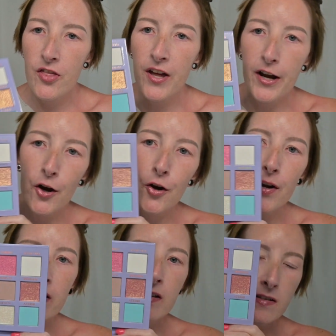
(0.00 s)
There
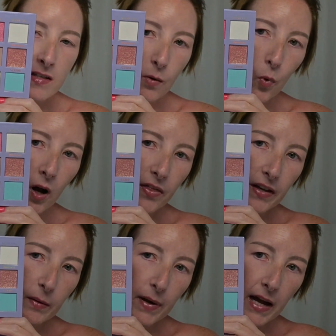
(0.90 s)
is what
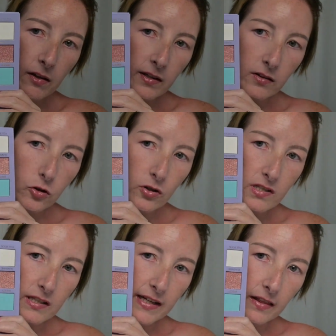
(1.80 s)
the palette
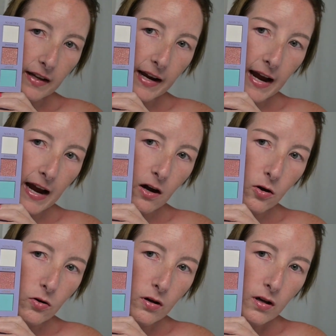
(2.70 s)
looks like. Like
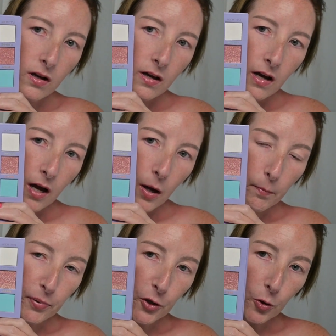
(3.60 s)
how
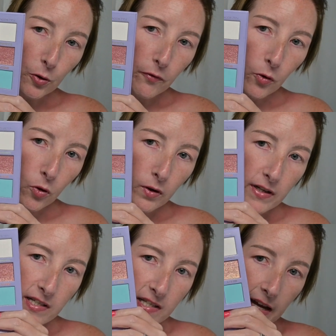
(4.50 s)
beautiful
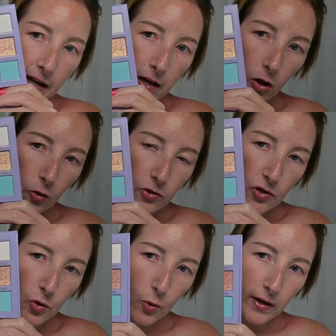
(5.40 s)
is that color
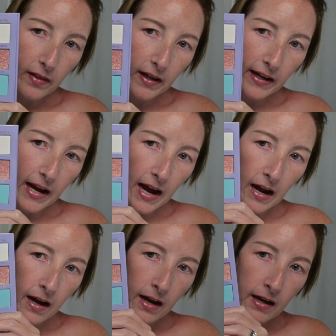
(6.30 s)
story? Like
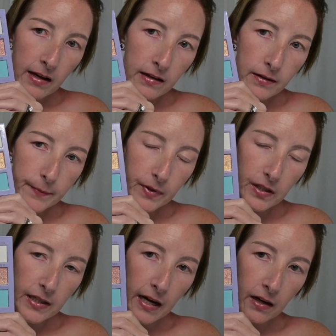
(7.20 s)
yeah,
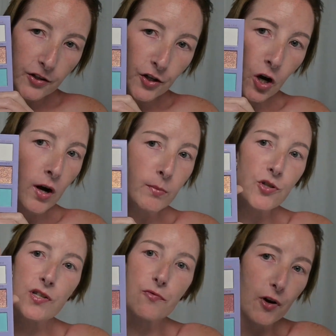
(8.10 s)
y'all, I'm
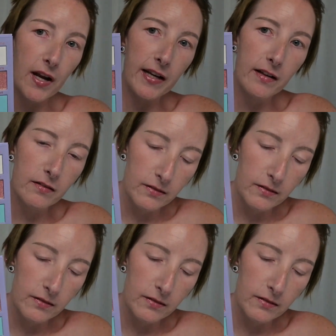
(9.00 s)
just ready.